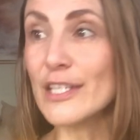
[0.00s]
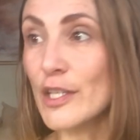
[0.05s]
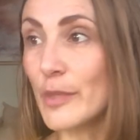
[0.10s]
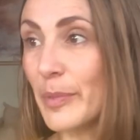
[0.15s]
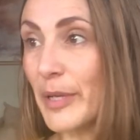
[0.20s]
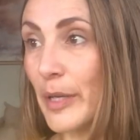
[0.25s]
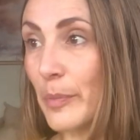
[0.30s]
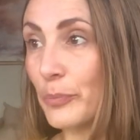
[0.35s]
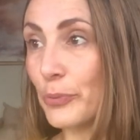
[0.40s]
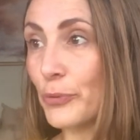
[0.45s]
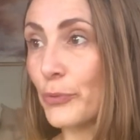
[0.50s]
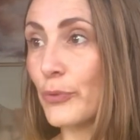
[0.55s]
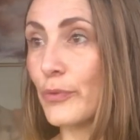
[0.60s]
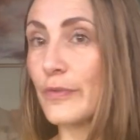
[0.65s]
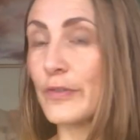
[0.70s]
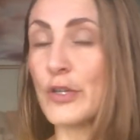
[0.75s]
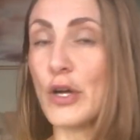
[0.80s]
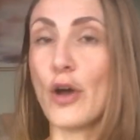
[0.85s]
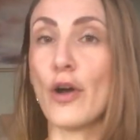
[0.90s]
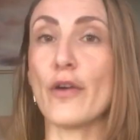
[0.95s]
to be
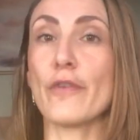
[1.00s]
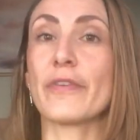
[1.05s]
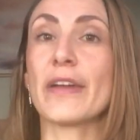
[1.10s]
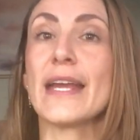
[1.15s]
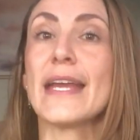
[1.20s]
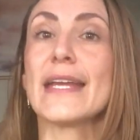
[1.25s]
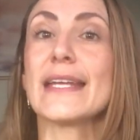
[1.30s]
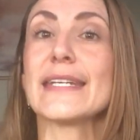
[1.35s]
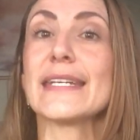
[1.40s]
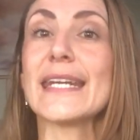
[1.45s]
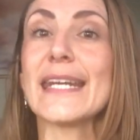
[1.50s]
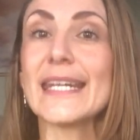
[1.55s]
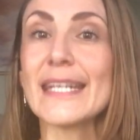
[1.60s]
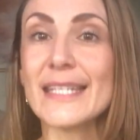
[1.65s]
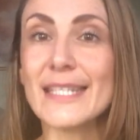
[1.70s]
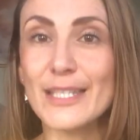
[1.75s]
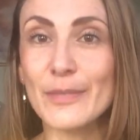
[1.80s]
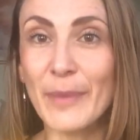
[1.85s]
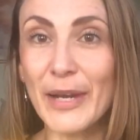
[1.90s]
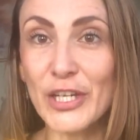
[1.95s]
approved of, needing
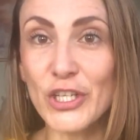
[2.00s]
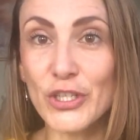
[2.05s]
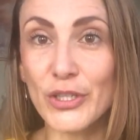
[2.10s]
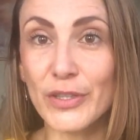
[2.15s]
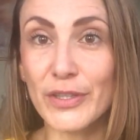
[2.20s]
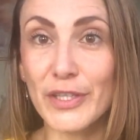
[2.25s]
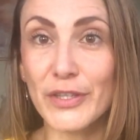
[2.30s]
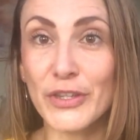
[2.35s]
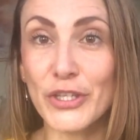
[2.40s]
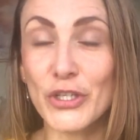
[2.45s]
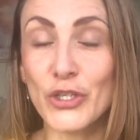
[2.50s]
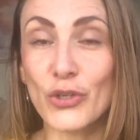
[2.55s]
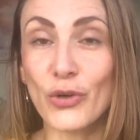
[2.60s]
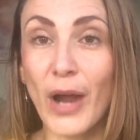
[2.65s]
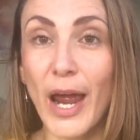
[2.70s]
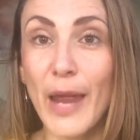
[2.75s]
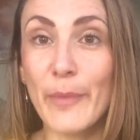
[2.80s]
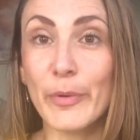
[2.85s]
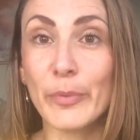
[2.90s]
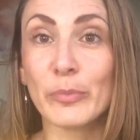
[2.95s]
to make sure that the
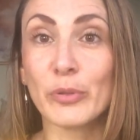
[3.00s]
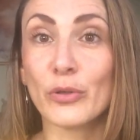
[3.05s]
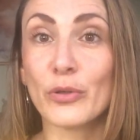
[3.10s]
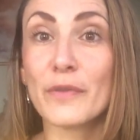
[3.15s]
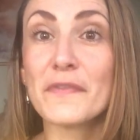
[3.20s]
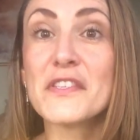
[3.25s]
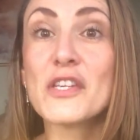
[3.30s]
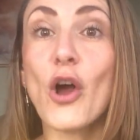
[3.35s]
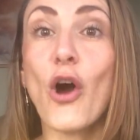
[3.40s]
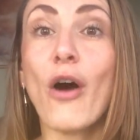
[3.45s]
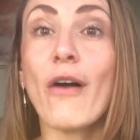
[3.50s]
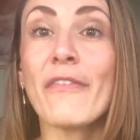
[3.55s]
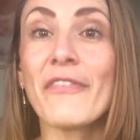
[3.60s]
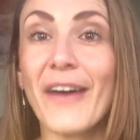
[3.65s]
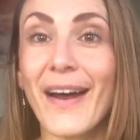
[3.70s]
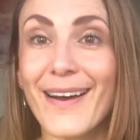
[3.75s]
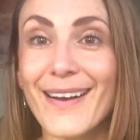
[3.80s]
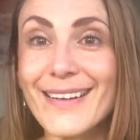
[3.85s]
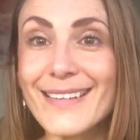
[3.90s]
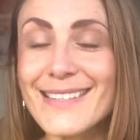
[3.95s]
tribe approves of
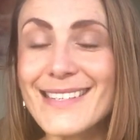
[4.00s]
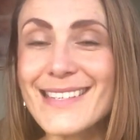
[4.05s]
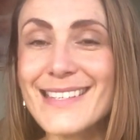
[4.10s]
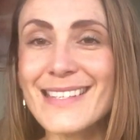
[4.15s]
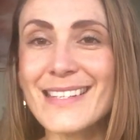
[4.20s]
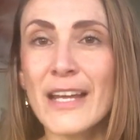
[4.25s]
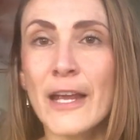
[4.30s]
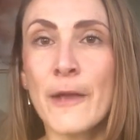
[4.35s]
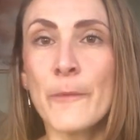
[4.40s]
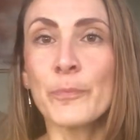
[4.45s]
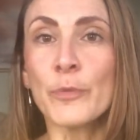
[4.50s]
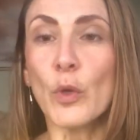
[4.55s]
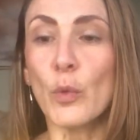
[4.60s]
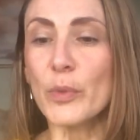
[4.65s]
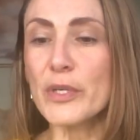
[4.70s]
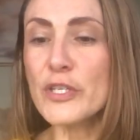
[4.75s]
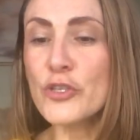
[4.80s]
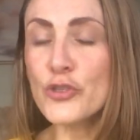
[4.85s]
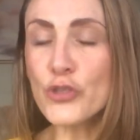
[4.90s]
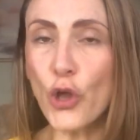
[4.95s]
us,
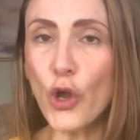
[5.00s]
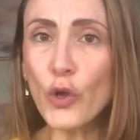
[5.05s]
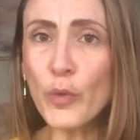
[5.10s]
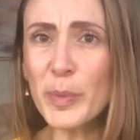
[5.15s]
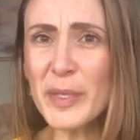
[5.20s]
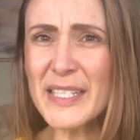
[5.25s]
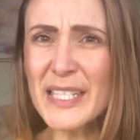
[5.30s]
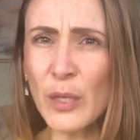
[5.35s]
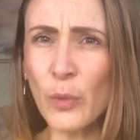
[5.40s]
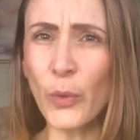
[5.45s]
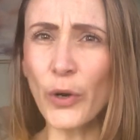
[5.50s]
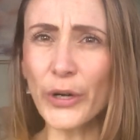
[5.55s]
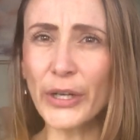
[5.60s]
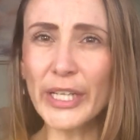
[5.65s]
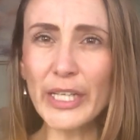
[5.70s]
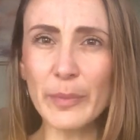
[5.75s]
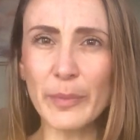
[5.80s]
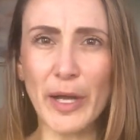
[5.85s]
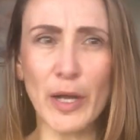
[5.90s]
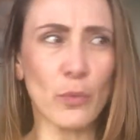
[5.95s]
we're so busy
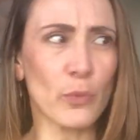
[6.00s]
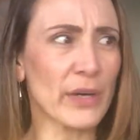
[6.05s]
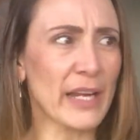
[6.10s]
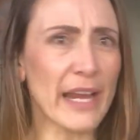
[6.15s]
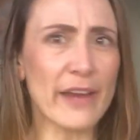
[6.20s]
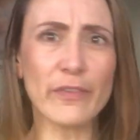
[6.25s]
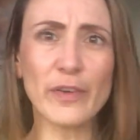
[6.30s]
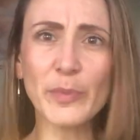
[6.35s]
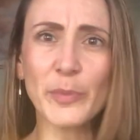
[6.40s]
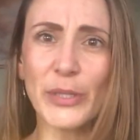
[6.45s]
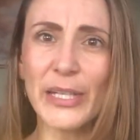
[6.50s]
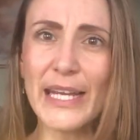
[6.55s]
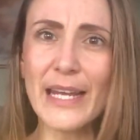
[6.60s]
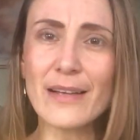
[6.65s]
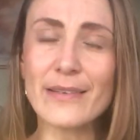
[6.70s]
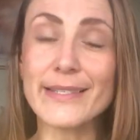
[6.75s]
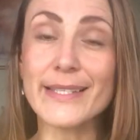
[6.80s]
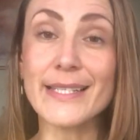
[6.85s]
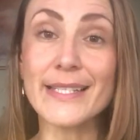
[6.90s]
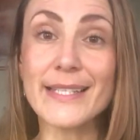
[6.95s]
worried about what everybody
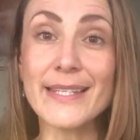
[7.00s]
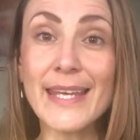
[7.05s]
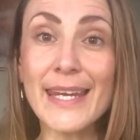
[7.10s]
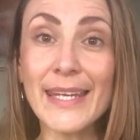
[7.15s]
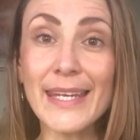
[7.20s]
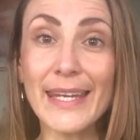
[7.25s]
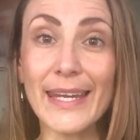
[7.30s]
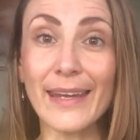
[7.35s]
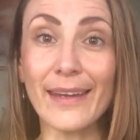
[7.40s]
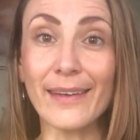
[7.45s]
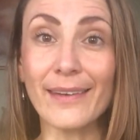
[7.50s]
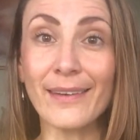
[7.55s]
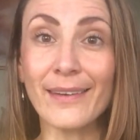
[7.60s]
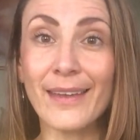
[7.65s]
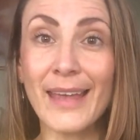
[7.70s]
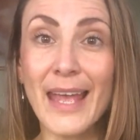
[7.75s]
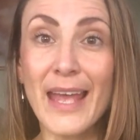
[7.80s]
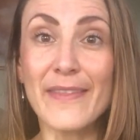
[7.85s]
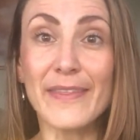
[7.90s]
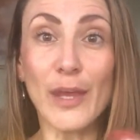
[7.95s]
else is thinking
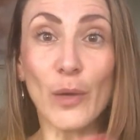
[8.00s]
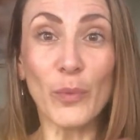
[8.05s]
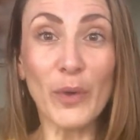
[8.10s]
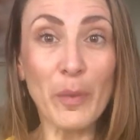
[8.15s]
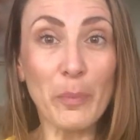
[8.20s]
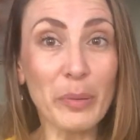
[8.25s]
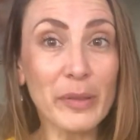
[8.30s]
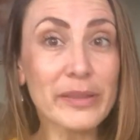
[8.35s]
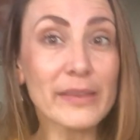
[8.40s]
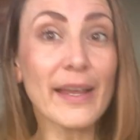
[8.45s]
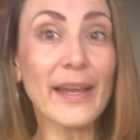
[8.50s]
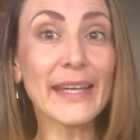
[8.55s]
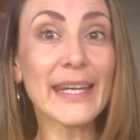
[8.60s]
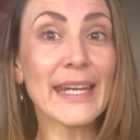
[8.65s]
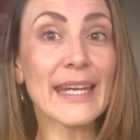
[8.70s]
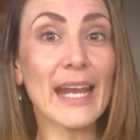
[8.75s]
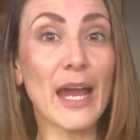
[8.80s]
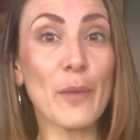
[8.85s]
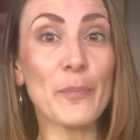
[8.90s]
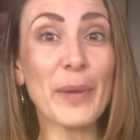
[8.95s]
that we're
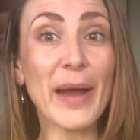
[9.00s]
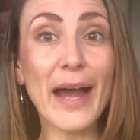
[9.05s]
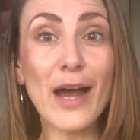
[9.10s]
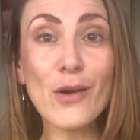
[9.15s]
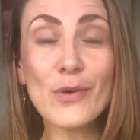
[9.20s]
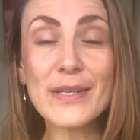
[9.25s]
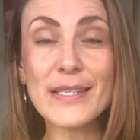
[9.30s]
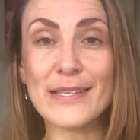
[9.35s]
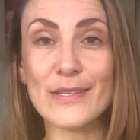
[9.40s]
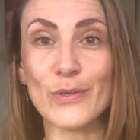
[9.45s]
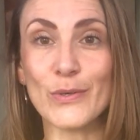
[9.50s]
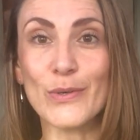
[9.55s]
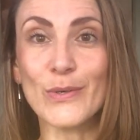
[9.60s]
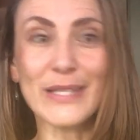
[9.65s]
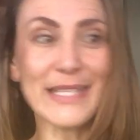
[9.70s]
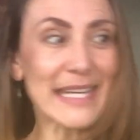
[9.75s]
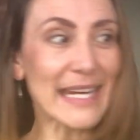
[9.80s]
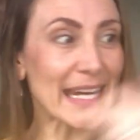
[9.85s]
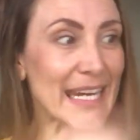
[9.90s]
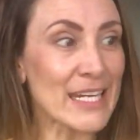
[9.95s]
plugging our power
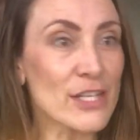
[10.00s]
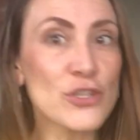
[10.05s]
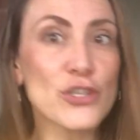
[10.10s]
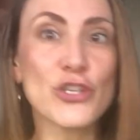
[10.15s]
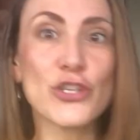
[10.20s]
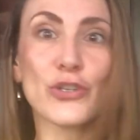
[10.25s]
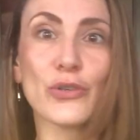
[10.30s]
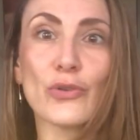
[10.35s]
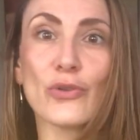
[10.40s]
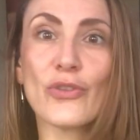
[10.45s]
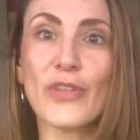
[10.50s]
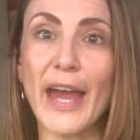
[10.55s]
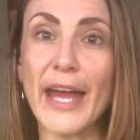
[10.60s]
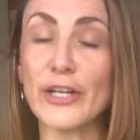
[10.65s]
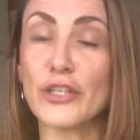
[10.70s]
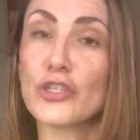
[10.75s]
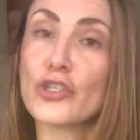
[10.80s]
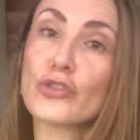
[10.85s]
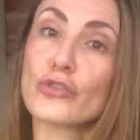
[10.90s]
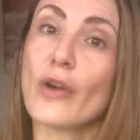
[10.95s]
source into
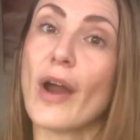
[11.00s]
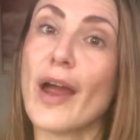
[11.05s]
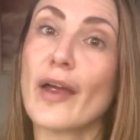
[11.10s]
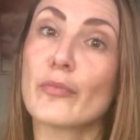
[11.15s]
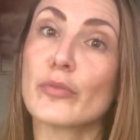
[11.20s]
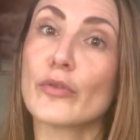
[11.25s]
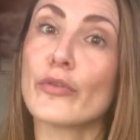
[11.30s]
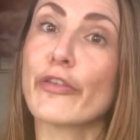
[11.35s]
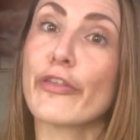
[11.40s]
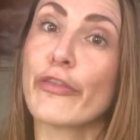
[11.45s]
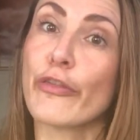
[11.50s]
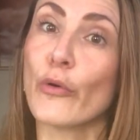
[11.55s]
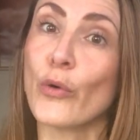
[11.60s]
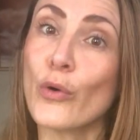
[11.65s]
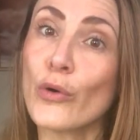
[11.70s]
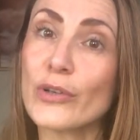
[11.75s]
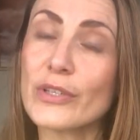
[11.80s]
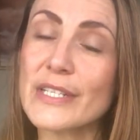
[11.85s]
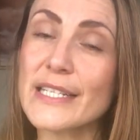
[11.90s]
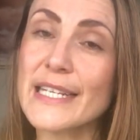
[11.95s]
that tribal
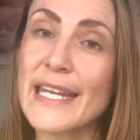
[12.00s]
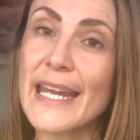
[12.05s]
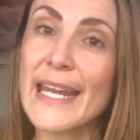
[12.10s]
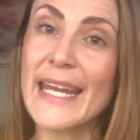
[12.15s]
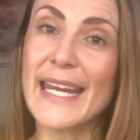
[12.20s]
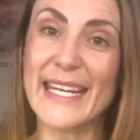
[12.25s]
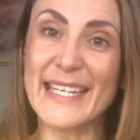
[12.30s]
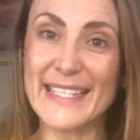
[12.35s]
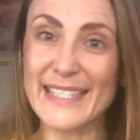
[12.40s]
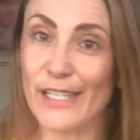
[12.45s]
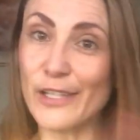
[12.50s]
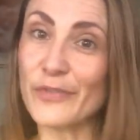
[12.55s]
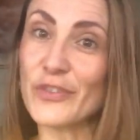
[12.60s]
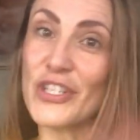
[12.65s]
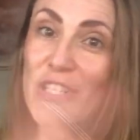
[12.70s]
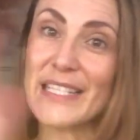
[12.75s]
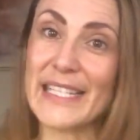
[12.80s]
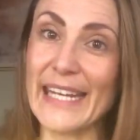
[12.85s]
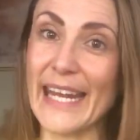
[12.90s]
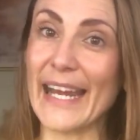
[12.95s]
thought instead of
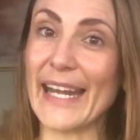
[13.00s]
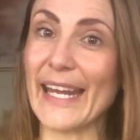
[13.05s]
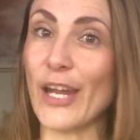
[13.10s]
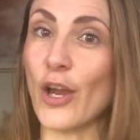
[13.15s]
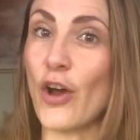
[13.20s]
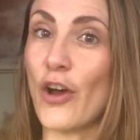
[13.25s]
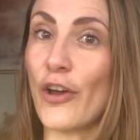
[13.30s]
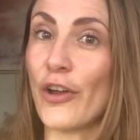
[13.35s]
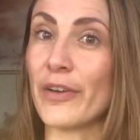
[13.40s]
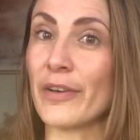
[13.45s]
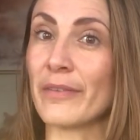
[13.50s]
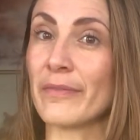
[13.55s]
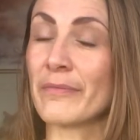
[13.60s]
just getting on